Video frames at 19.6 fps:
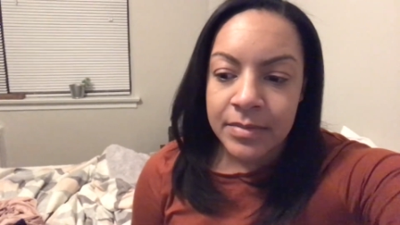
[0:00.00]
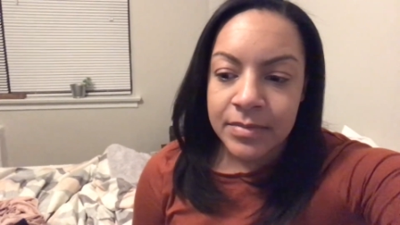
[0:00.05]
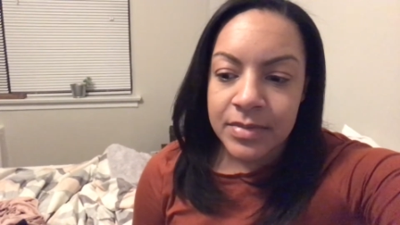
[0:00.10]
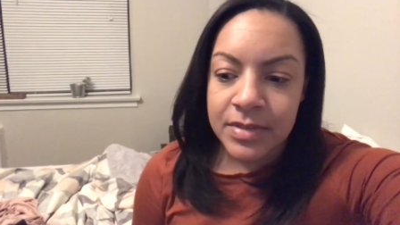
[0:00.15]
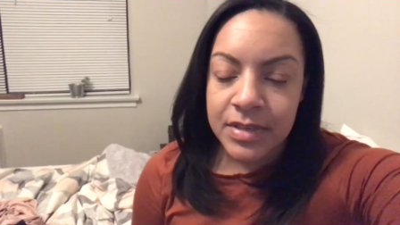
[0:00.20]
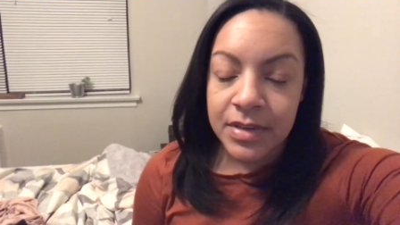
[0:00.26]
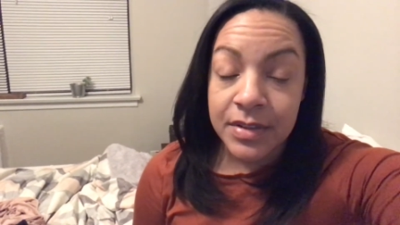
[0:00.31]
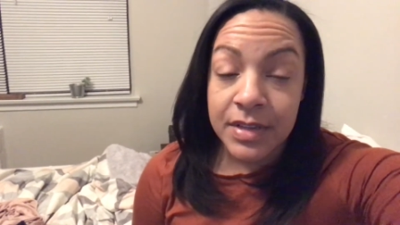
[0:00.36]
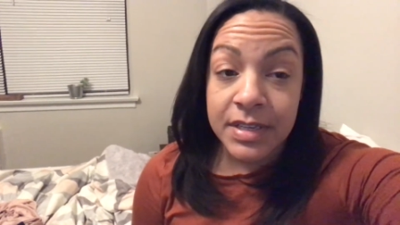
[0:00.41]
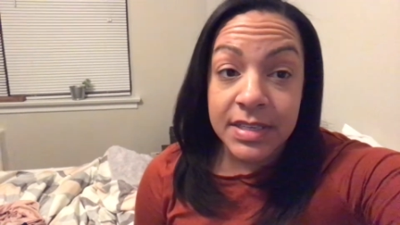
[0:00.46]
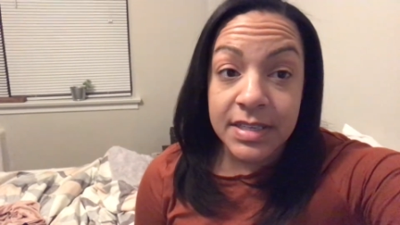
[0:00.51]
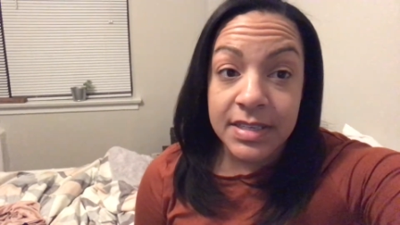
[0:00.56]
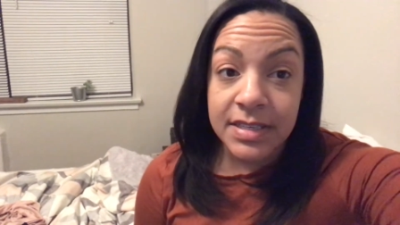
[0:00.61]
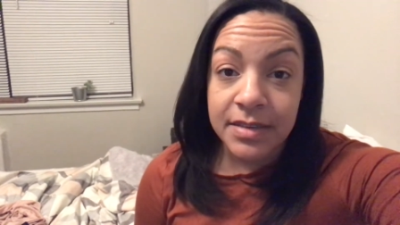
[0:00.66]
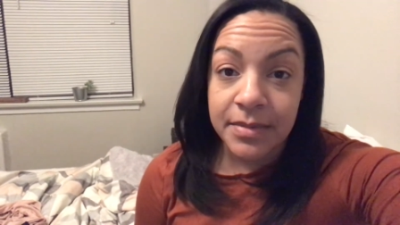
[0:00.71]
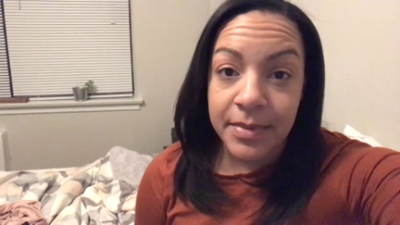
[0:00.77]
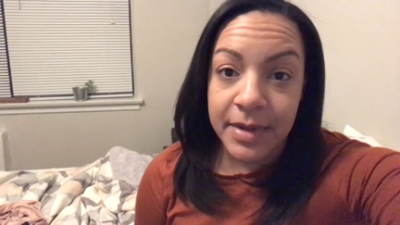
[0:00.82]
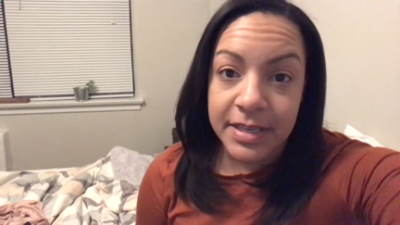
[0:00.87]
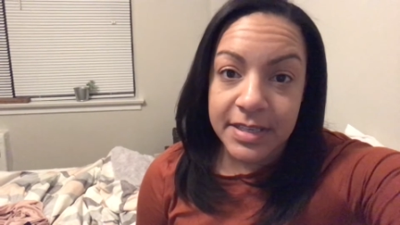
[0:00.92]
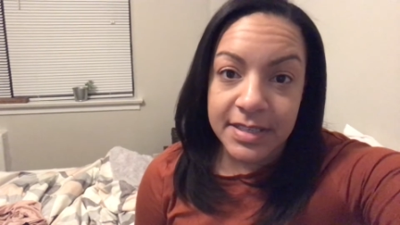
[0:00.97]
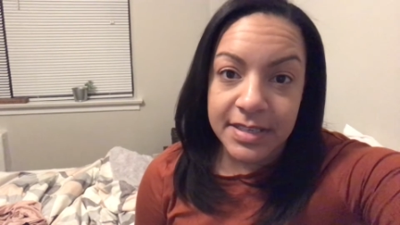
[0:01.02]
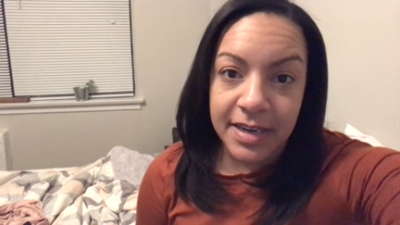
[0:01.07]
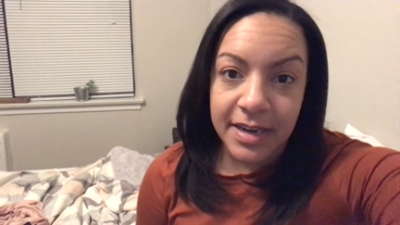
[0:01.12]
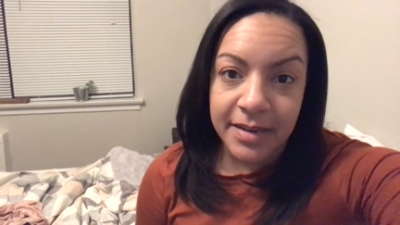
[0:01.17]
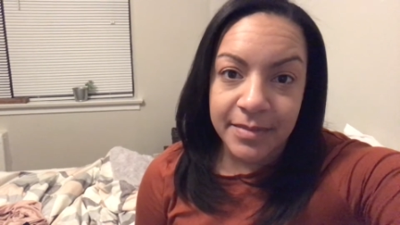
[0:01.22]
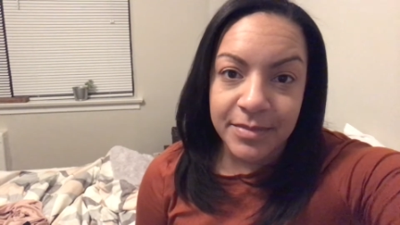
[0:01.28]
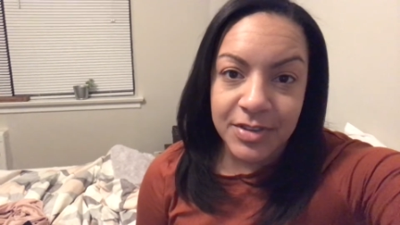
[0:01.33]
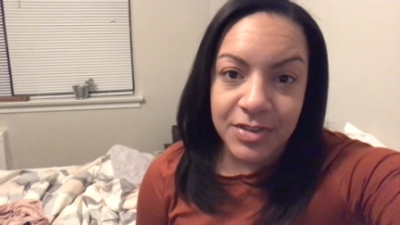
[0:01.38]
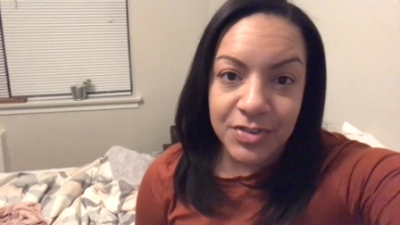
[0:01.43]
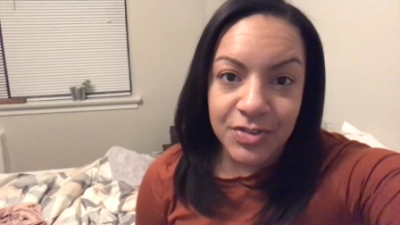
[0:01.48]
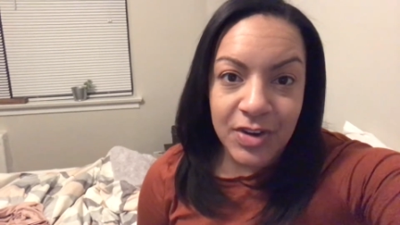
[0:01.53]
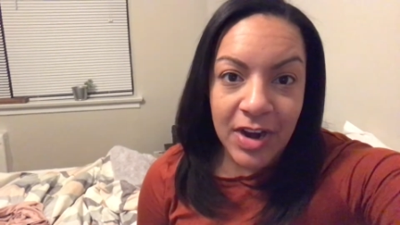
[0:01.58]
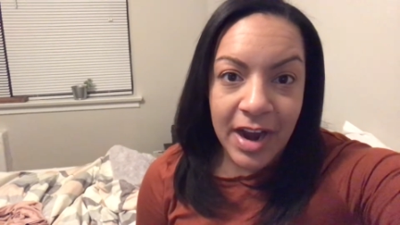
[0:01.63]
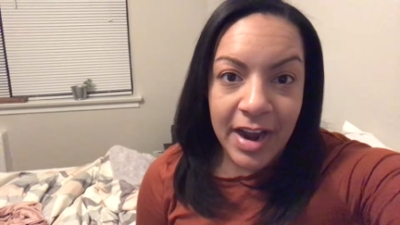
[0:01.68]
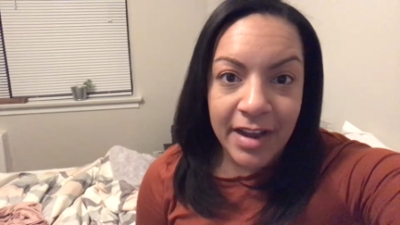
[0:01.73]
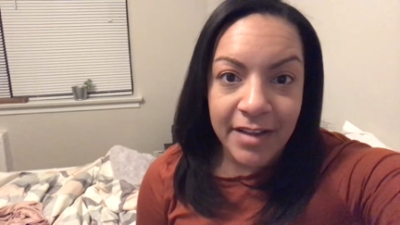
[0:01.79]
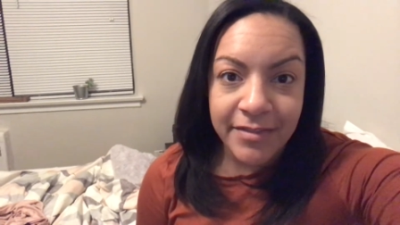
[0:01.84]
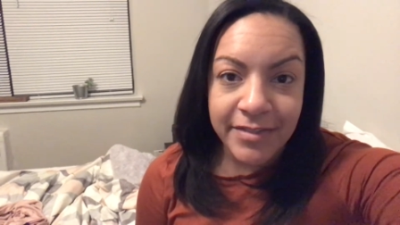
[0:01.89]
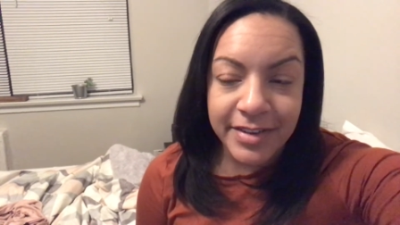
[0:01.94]
so this is the best time to
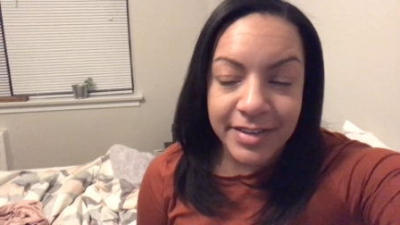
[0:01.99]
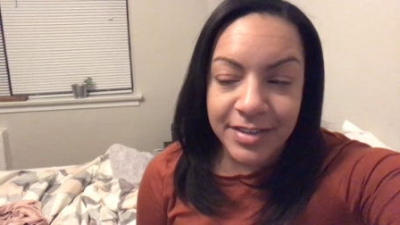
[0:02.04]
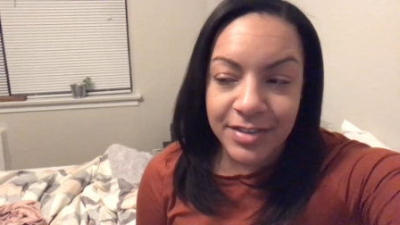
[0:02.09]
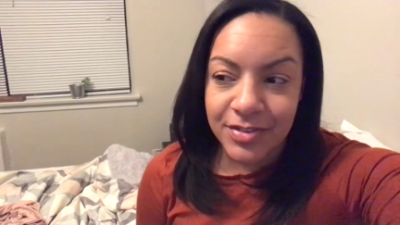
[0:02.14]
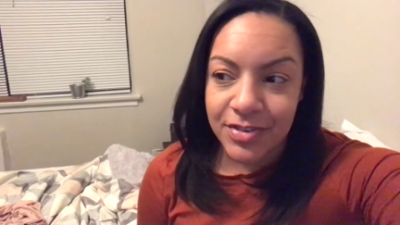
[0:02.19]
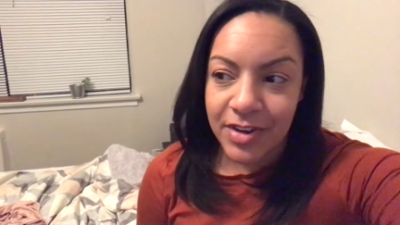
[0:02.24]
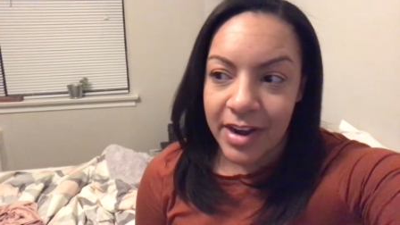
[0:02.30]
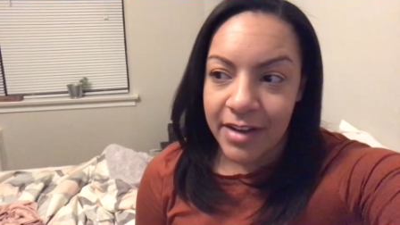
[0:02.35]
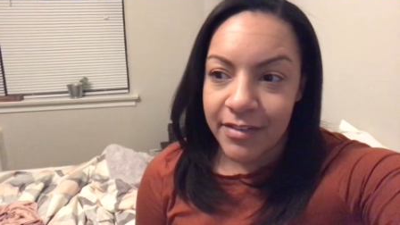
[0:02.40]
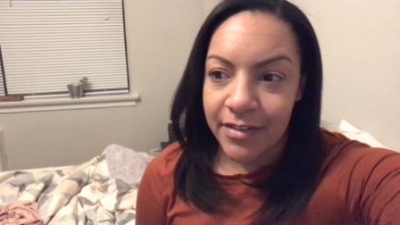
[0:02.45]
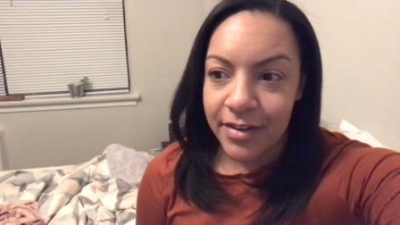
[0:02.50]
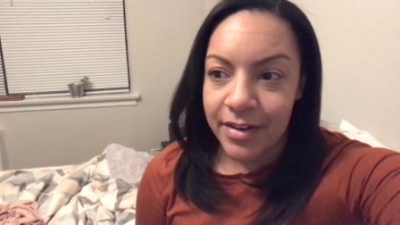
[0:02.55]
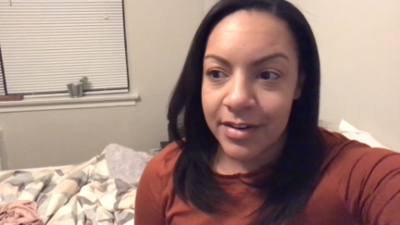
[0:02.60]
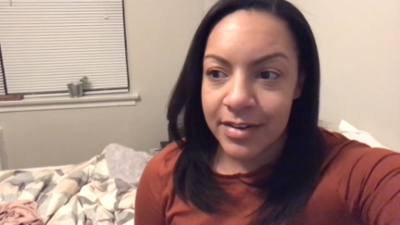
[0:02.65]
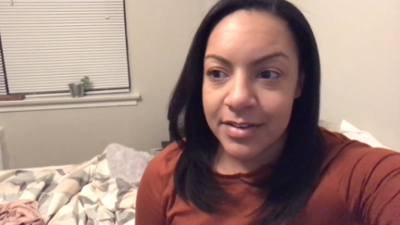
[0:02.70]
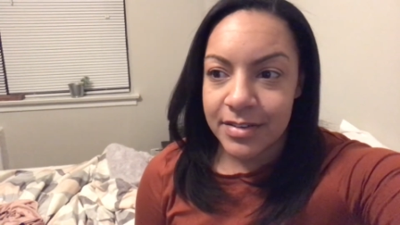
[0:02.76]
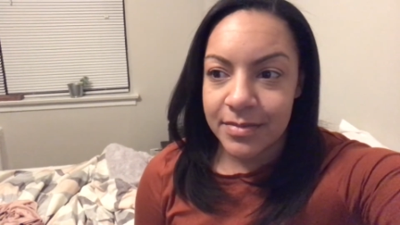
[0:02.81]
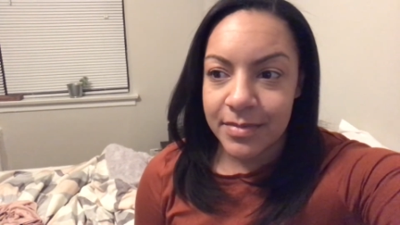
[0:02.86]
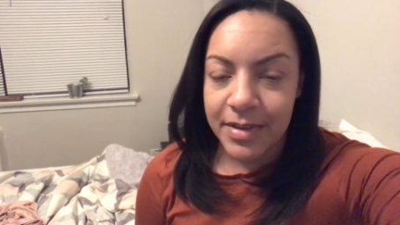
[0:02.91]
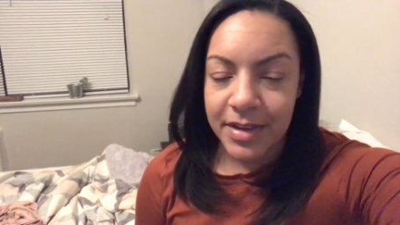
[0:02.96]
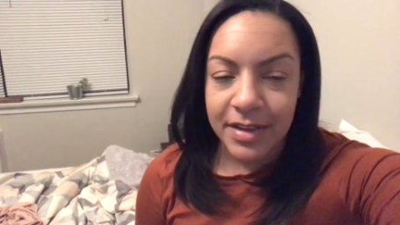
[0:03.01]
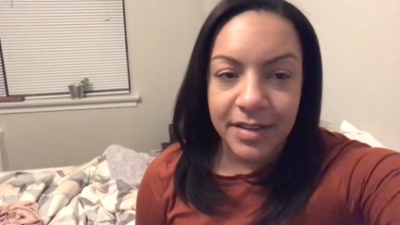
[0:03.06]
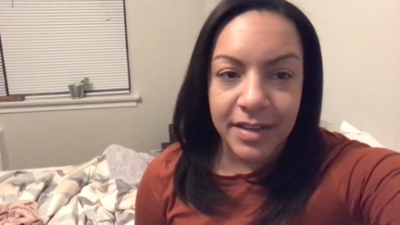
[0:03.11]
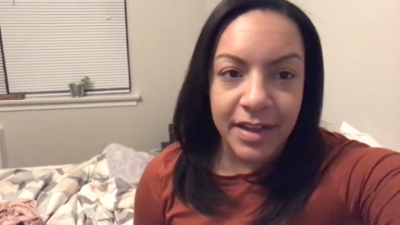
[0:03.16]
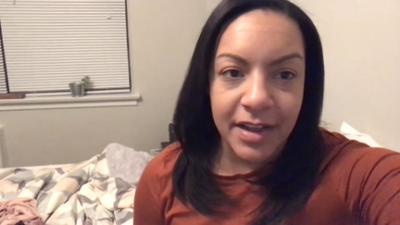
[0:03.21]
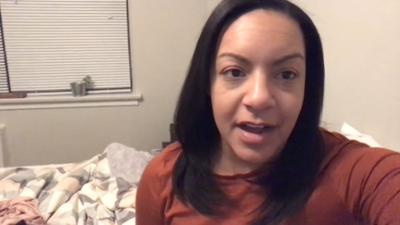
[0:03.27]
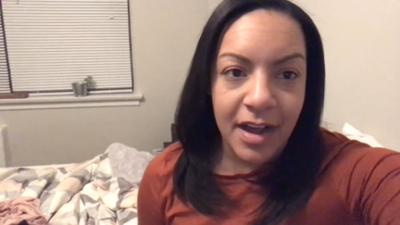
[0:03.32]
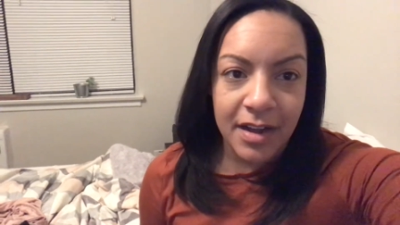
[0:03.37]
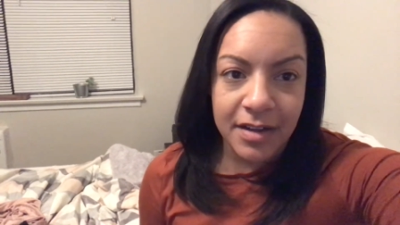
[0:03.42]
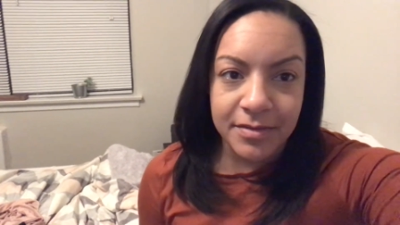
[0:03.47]
drive as a driver, to make like